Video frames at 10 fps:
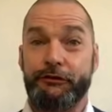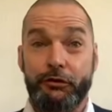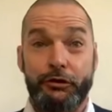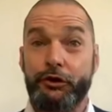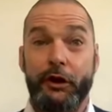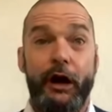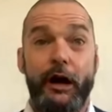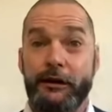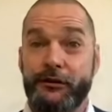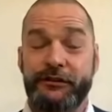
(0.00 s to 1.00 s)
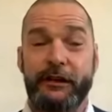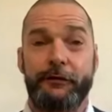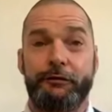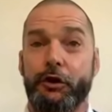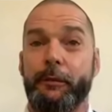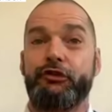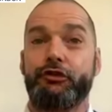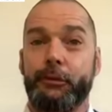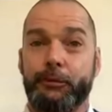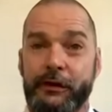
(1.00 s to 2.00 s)
You know, you've got to hire staff. You've got to make
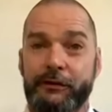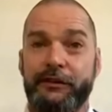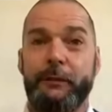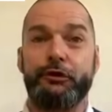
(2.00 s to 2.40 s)
sure you brief them.